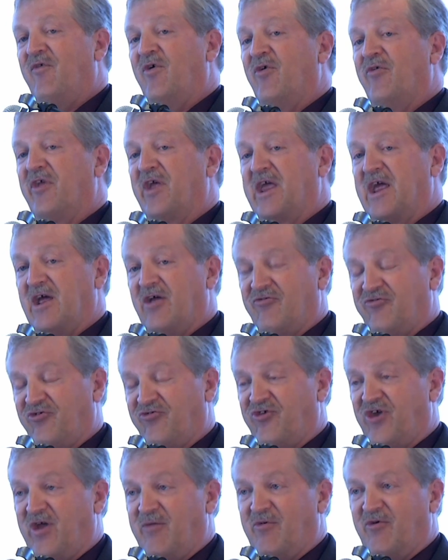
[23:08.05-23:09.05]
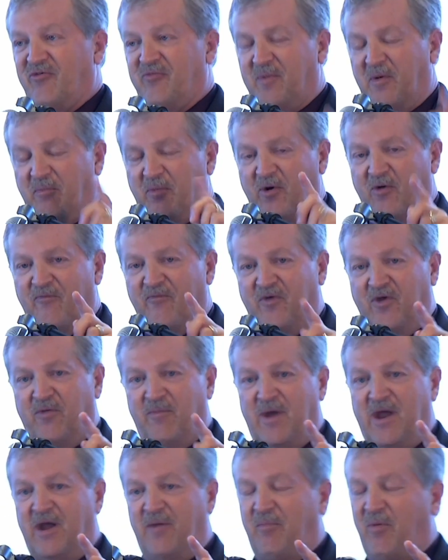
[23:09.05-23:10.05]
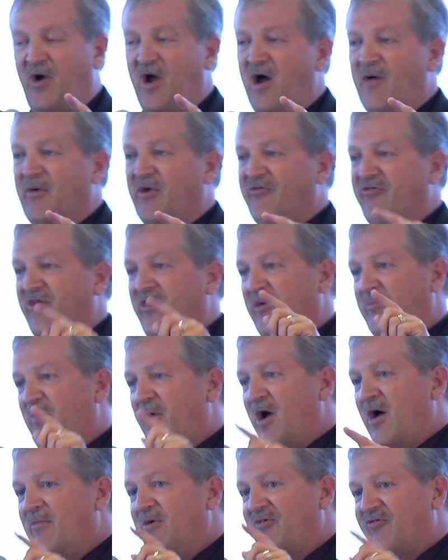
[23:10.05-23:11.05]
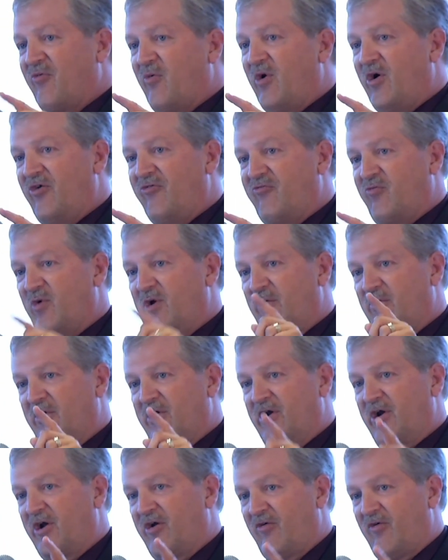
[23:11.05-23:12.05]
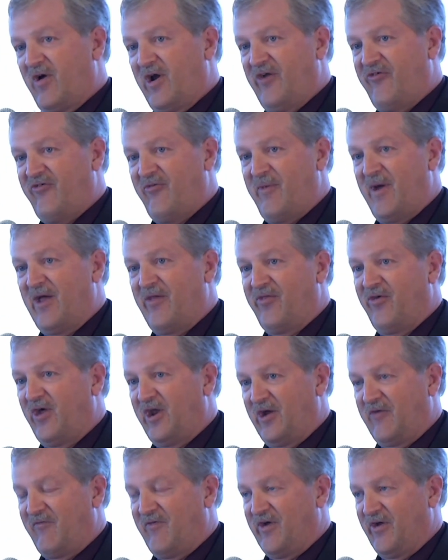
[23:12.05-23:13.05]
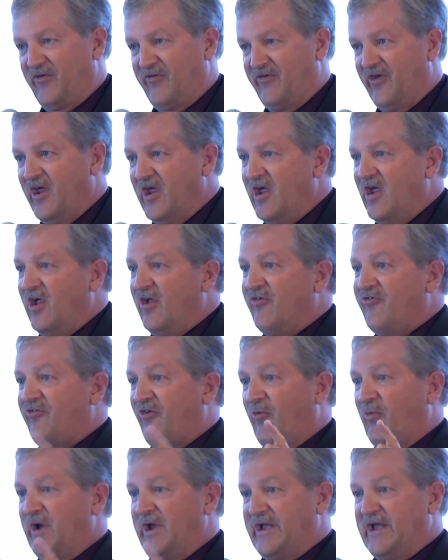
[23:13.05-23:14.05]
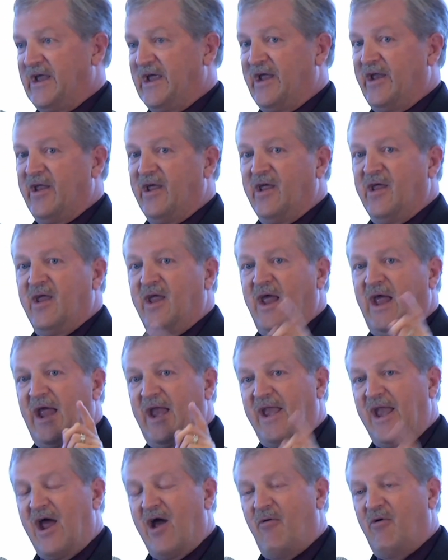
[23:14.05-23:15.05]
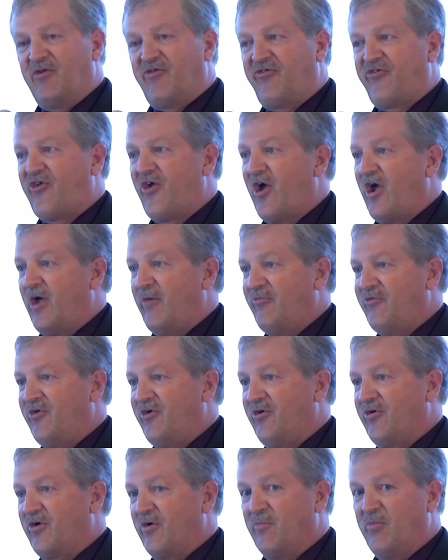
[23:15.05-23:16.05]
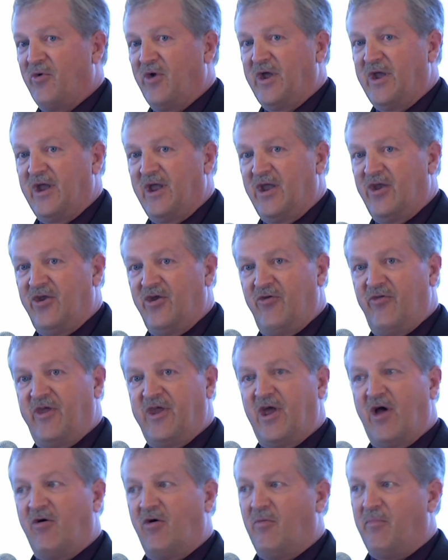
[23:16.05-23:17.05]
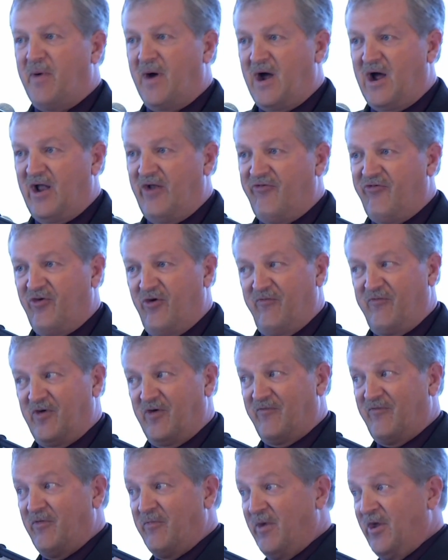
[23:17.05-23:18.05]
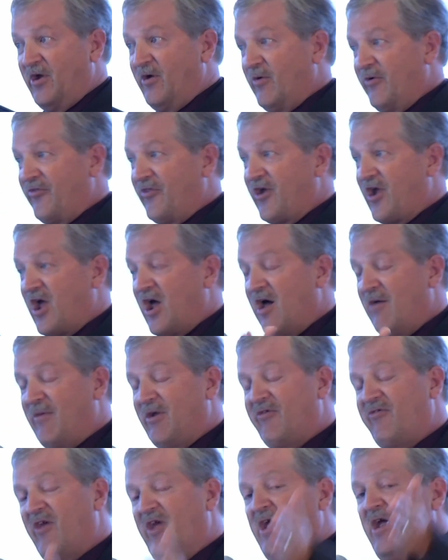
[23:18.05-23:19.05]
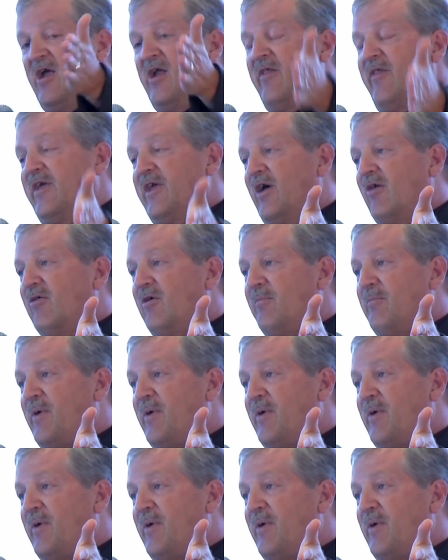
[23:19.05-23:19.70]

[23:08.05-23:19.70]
filled the council chambers. But Broomfield made a promise, and the promise was we were going to create some athletic fields. So we did. And now it's time to complete and do the yellow pod. So if you're familiar with the Commons, the yellow